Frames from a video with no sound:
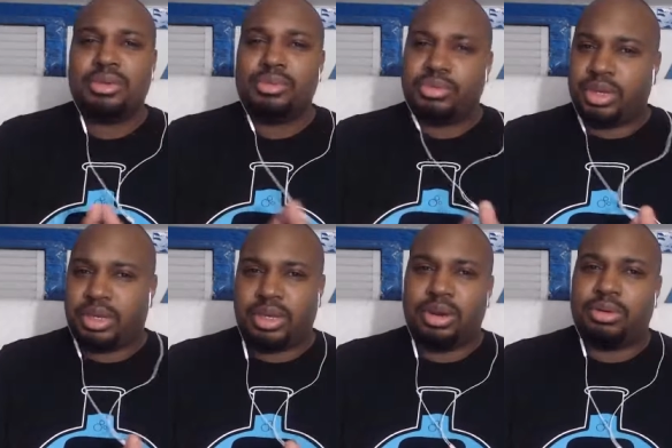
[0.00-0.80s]

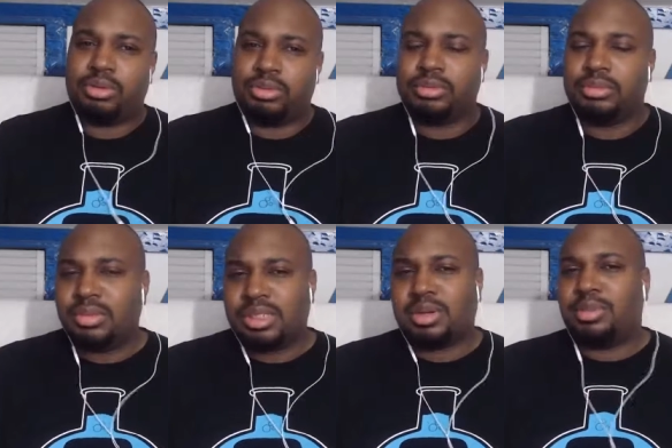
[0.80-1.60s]
with you know
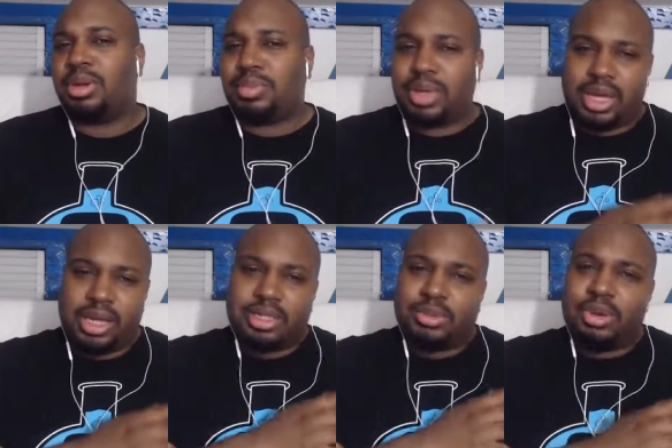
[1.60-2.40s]
some of the
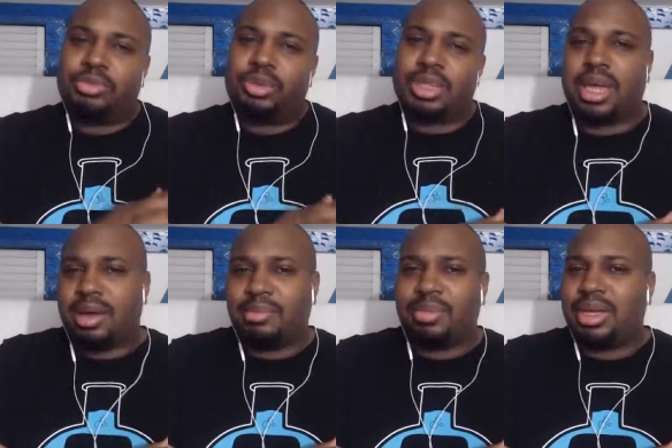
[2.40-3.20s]
pigs went with
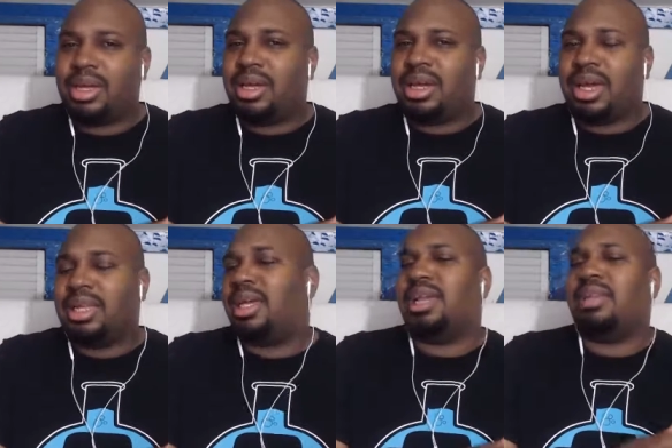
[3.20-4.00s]
them,
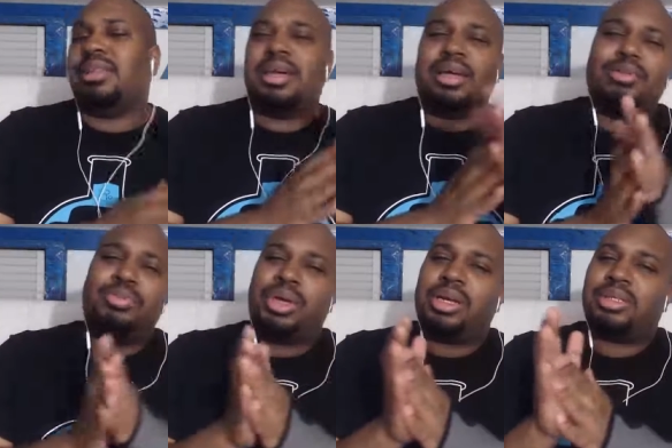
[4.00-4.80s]
and then the other
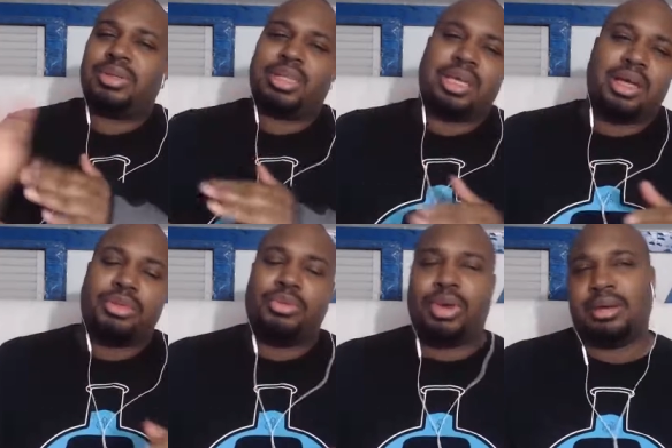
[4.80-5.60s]
pigs looked the other way.